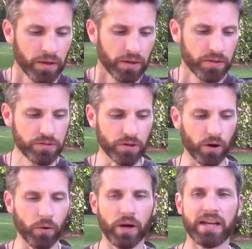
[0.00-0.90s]

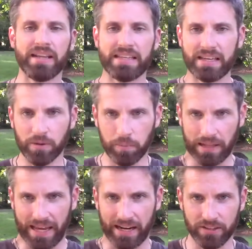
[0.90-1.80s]
So, and in the inner
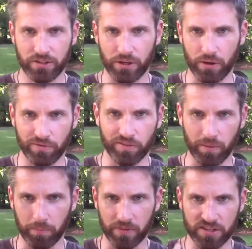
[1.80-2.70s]
planets,
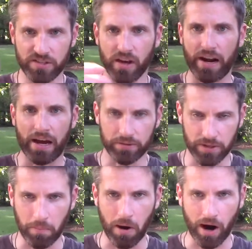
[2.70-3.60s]
from the Sun out to
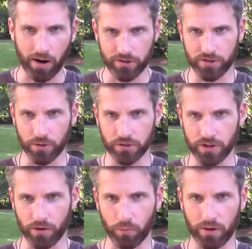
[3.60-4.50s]
Mars, those
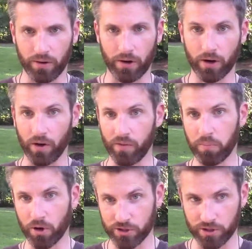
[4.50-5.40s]
are what are called the
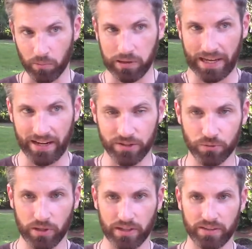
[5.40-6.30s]
personal planets.
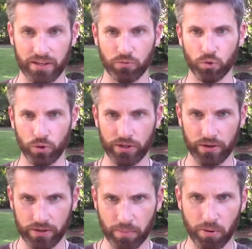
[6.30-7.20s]
Really, they rule
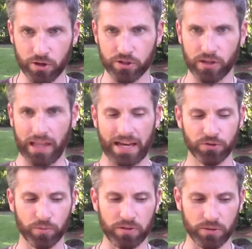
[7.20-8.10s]
your personal
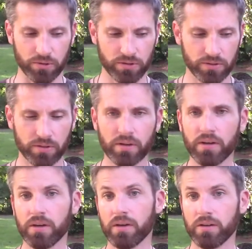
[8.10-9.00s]
attributes
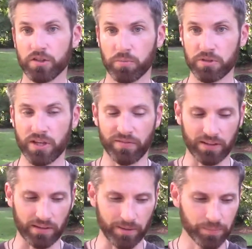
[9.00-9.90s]
specifically.